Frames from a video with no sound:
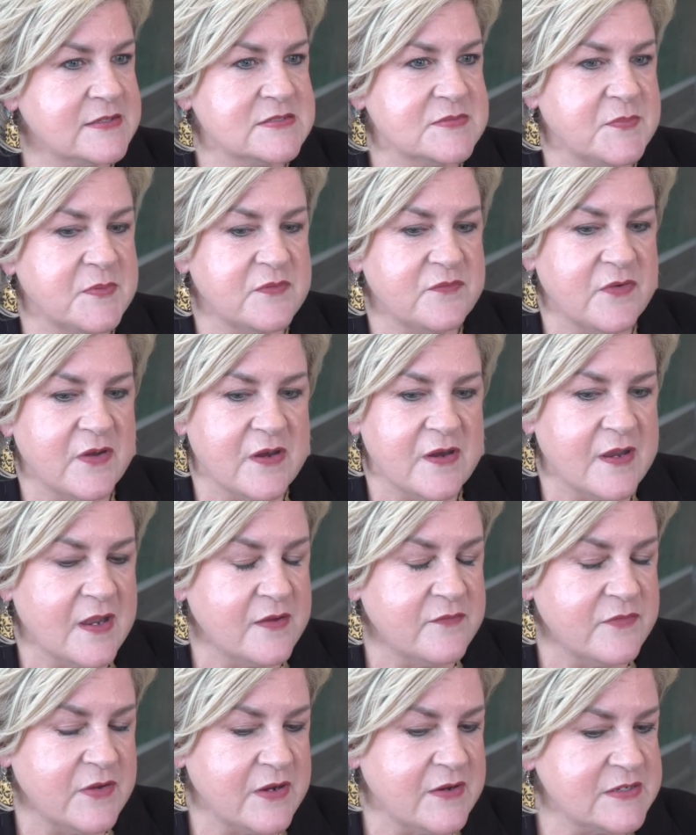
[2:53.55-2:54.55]
It's been very
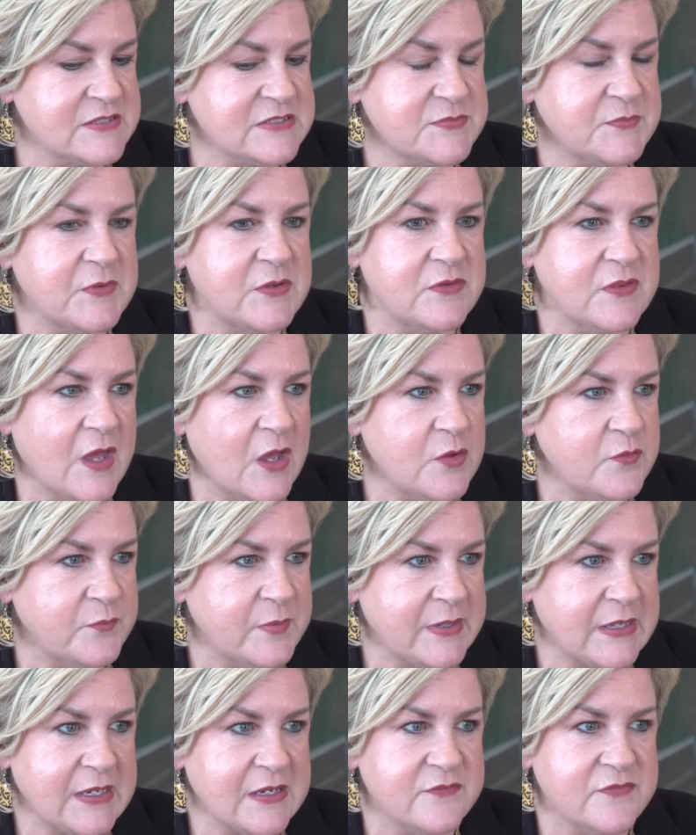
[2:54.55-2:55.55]
a very smooth
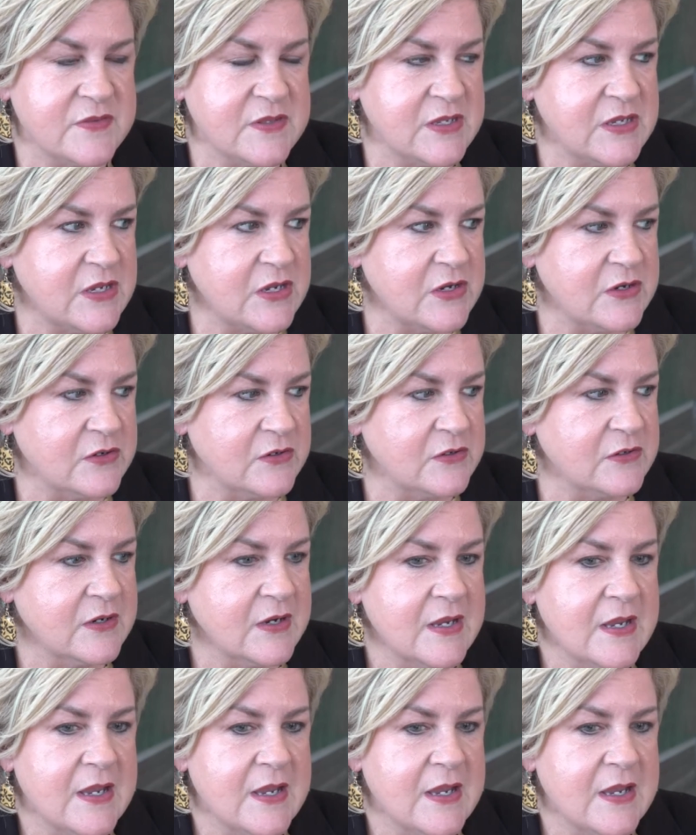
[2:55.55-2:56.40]
opening for the year,